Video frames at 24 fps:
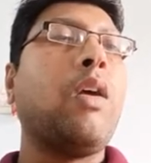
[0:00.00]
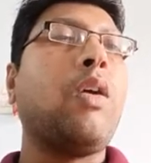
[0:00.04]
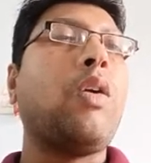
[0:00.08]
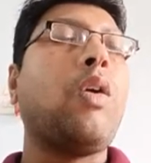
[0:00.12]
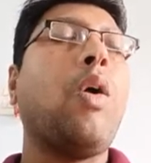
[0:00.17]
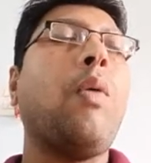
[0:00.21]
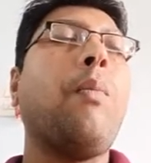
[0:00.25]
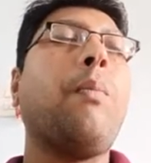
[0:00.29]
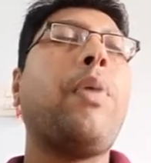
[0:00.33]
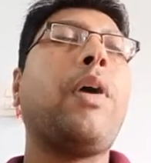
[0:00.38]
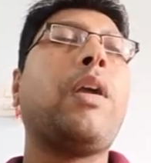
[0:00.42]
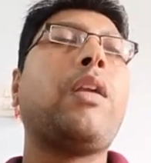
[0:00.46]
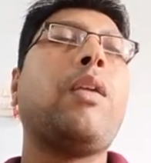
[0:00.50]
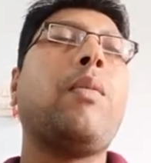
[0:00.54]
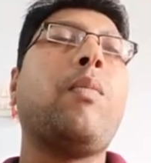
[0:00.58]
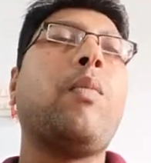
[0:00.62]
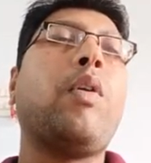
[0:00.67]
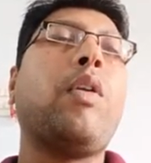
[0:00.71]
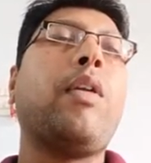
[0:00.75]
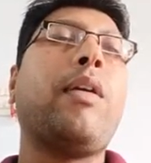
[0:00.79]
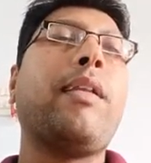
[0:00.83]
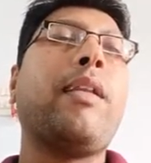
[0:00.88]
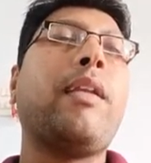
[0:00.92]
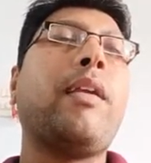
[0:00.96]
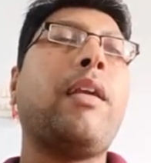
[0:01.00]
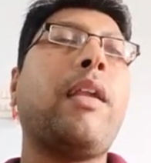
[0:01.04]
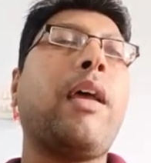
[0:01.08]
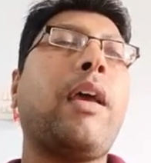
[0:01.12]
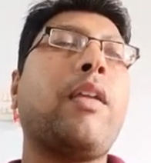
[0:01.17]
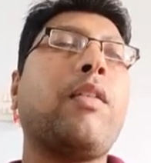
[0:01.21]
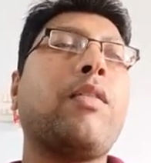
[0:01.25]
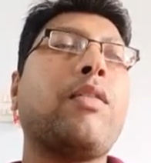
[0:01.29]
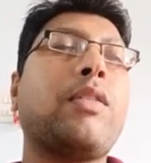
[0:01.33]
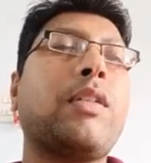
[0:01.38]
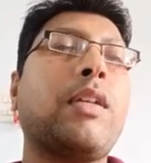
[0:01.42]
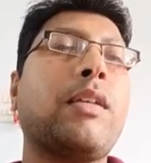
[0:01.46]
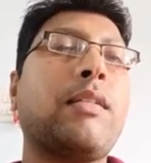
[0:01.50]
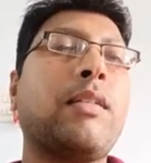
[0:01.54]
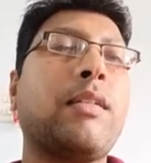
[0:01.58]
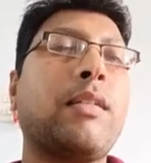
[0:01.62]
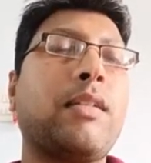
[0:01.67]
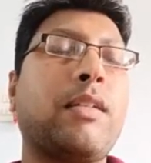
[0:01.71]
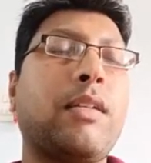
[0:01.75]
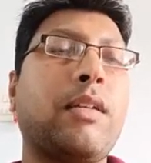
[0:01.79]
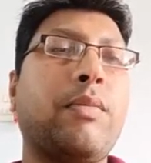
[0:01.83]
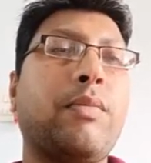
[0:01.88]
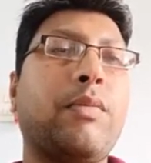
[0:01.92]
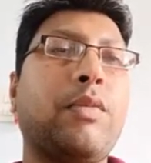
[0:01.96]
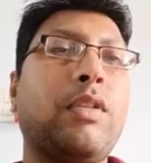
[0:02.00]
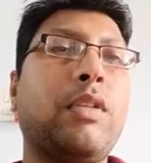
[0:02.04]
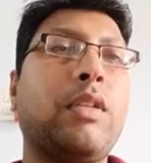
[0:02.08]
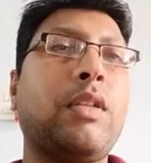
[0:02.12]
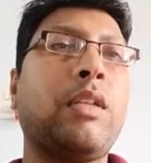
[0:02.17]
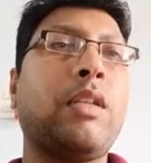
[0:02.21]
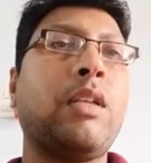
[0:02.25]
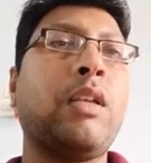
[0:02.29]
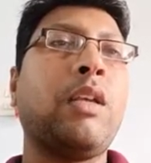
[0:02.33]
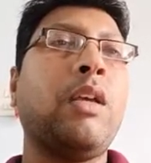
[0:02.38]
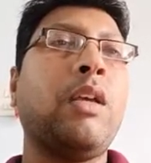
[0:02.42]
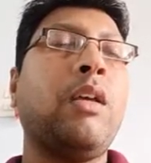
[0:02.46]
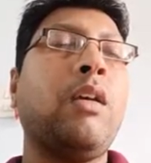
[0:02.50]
compact molecular diagnostic systems.